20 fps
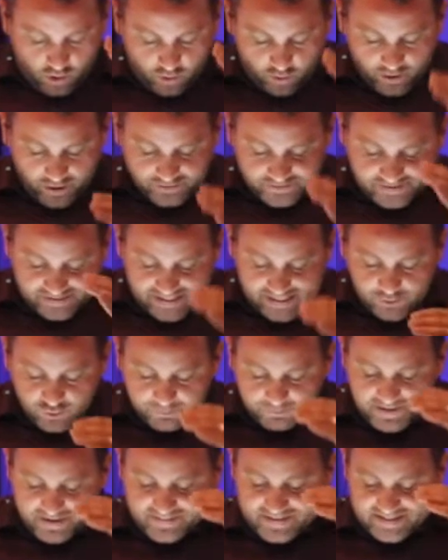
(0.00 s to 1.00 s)
or else he
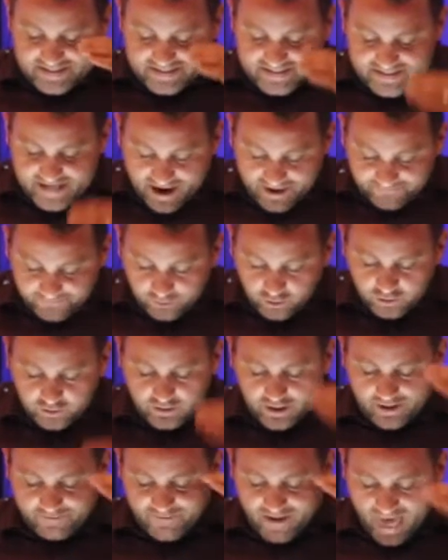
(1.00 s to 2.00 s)
would be the
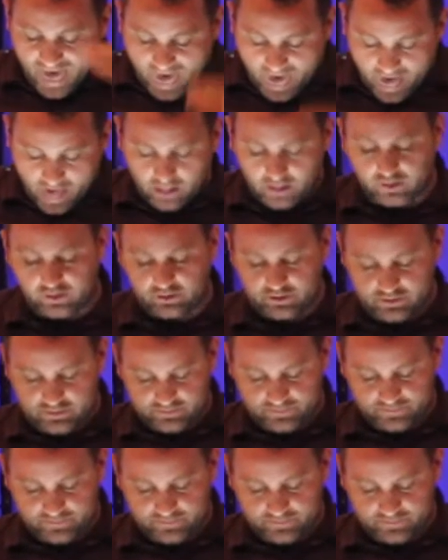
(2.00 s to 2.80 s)
devil of hell.